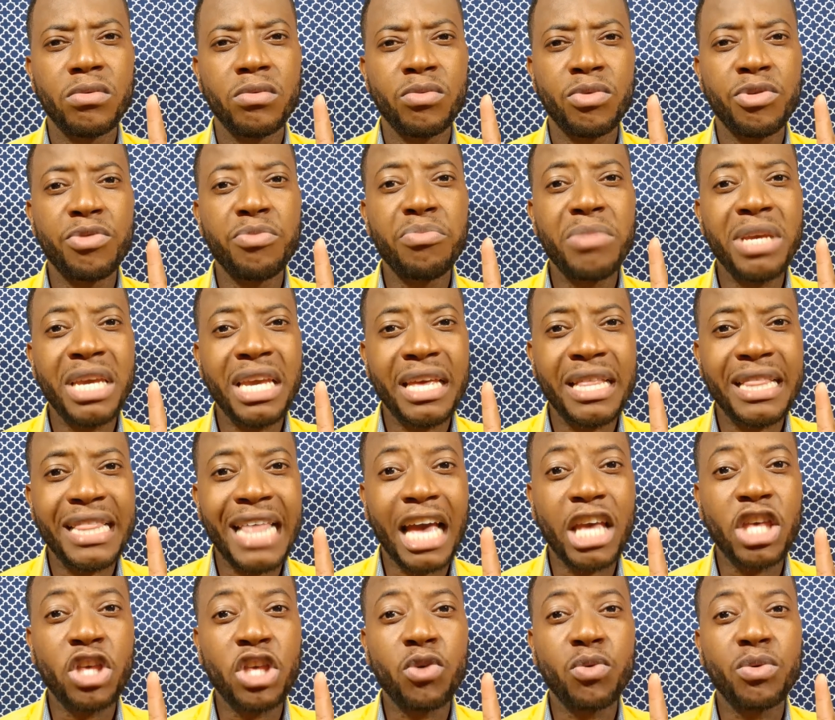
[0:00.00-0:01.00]
mean
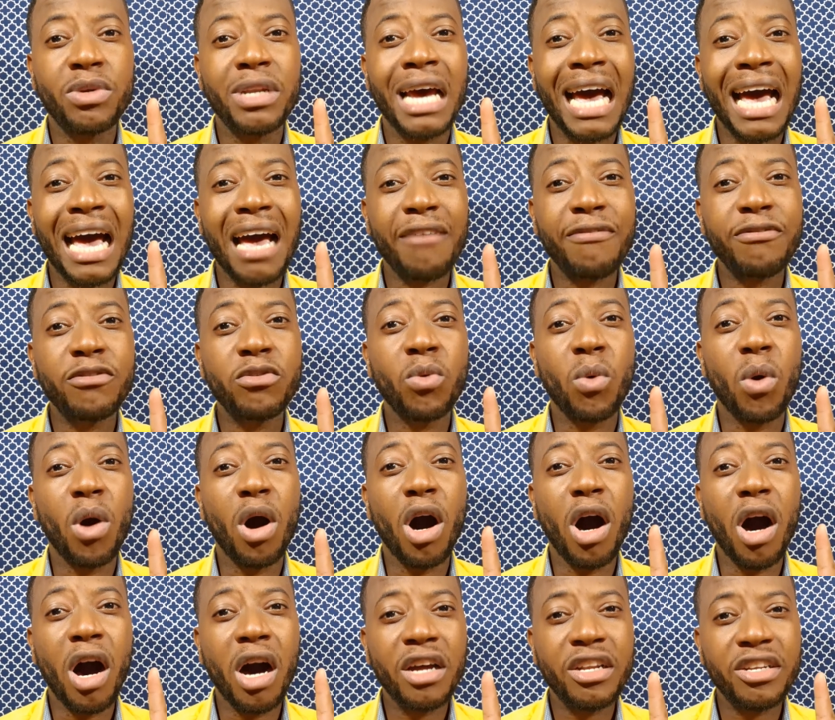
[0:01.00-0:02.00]
that you would have to
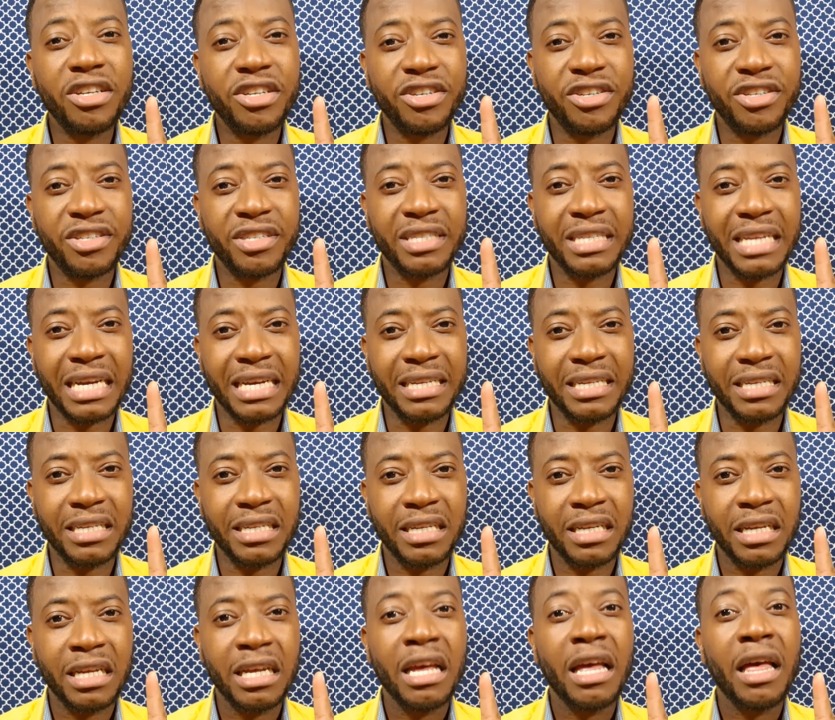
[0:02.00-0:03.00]
understand
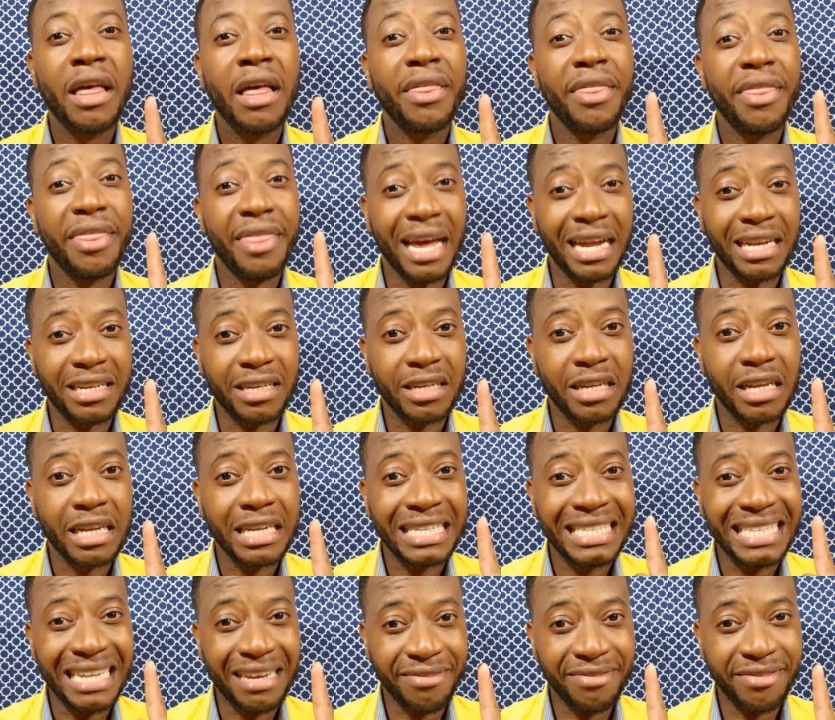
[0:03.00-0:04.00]
that
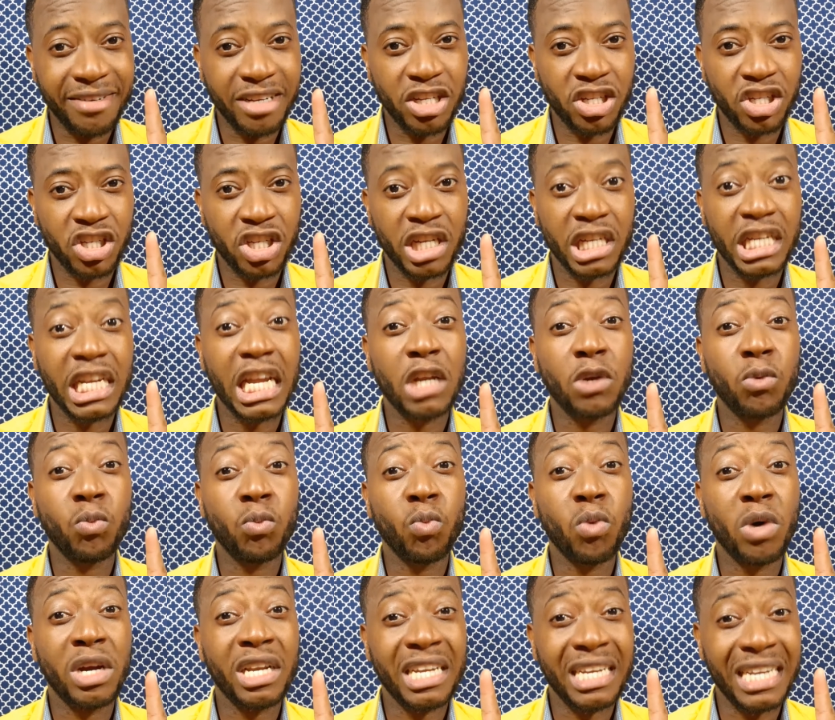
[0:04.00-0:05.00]
definition and
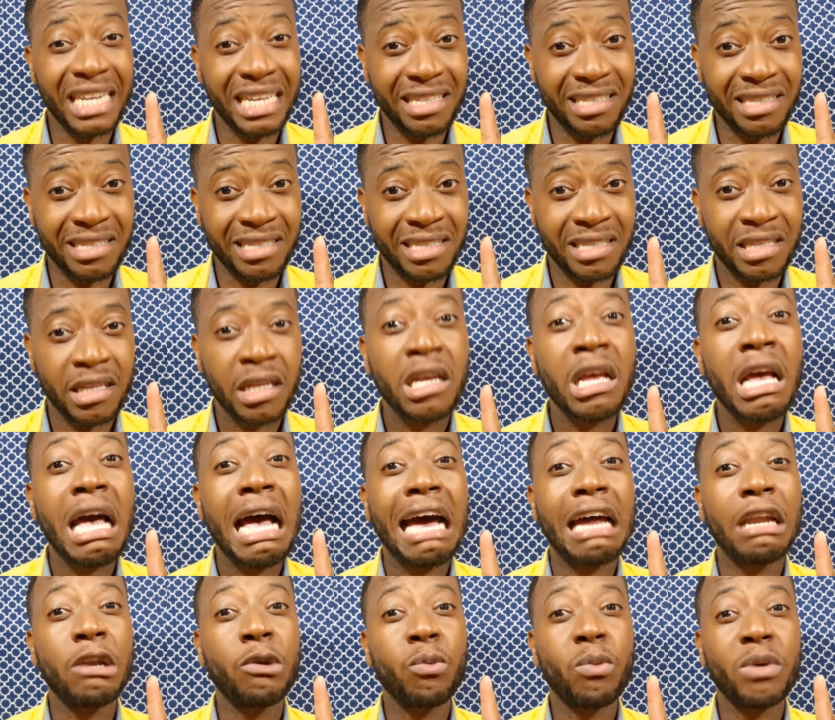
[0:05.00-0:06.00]
what it is
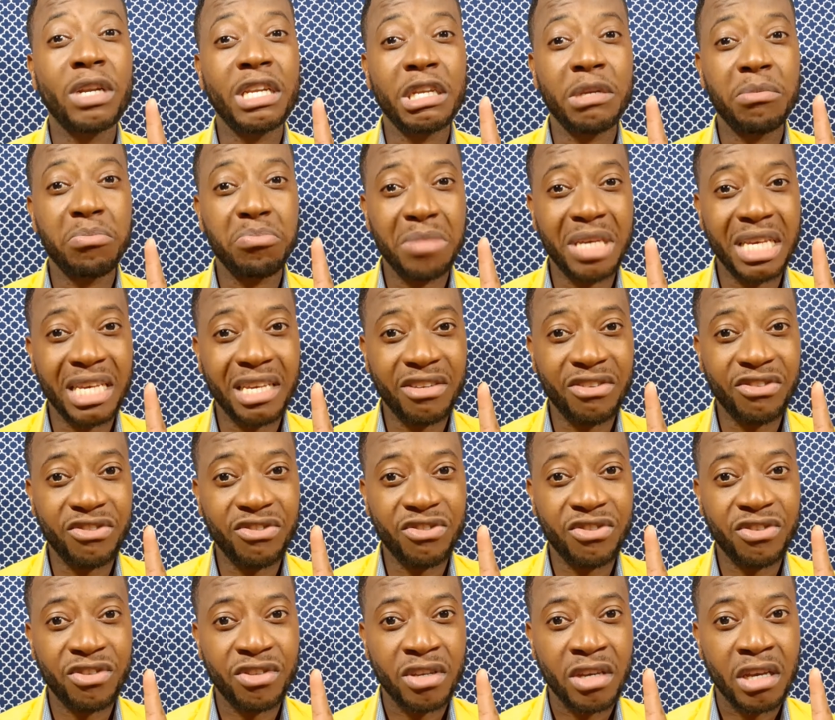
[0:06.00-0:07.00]
and what it
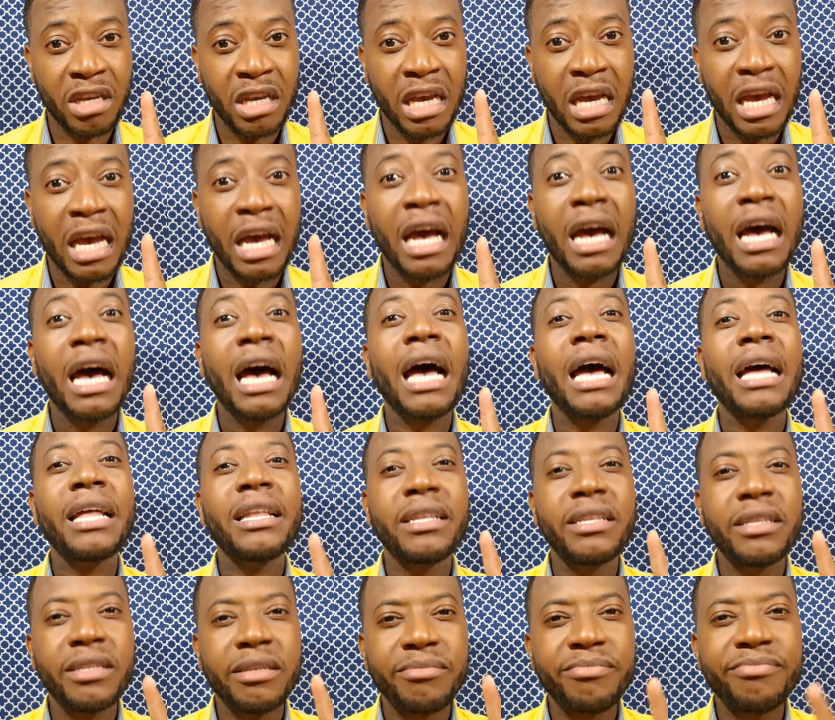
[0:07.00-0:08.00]
means
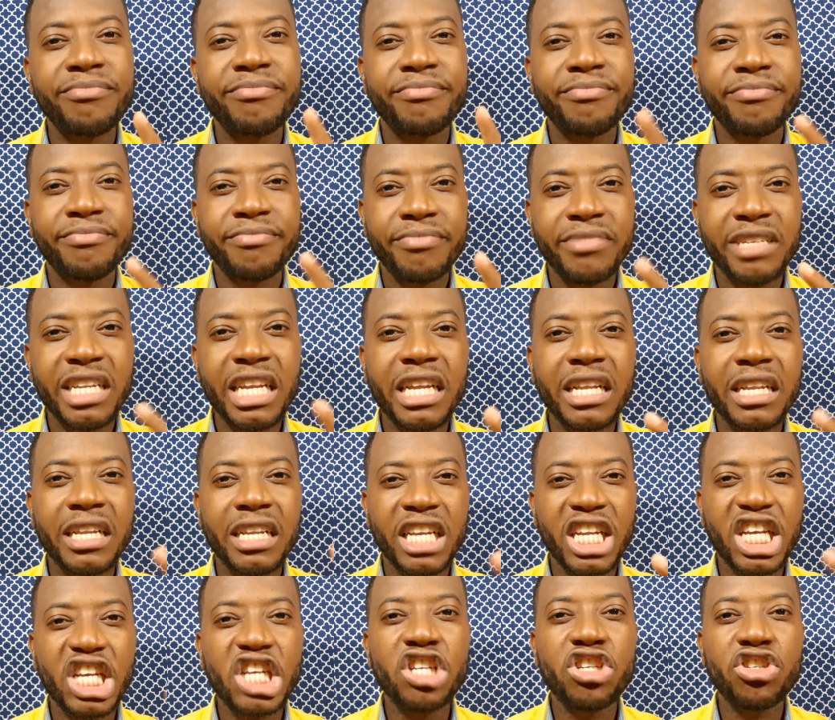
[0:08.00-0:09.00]
and the
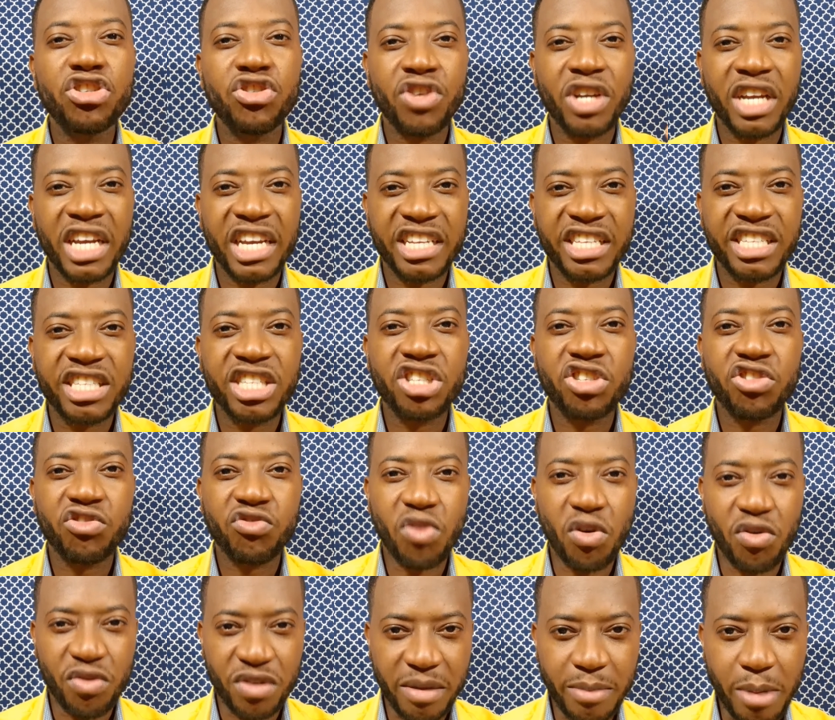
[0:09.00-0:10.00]
little intricacies
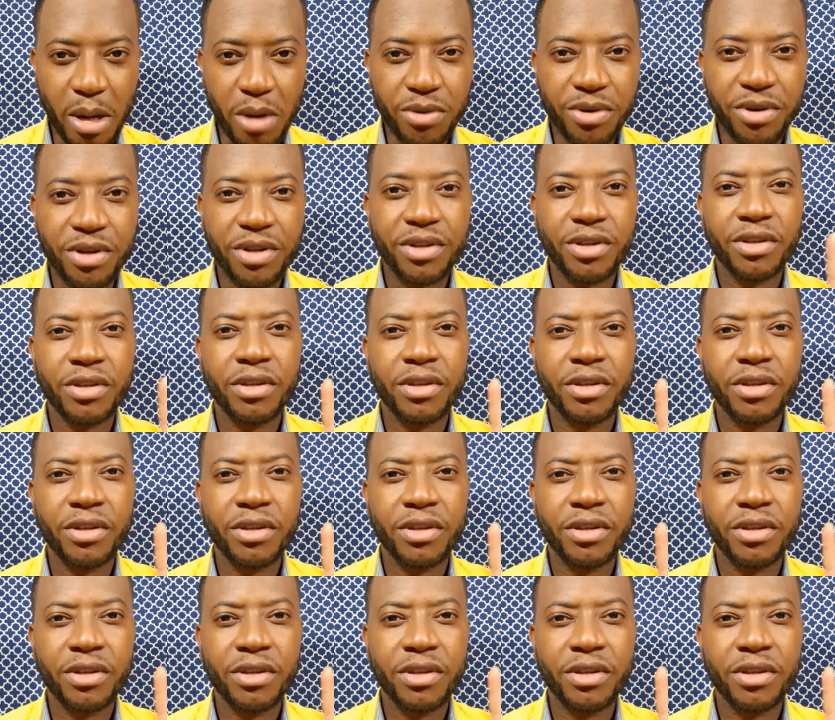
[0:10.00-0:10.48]
roundabout.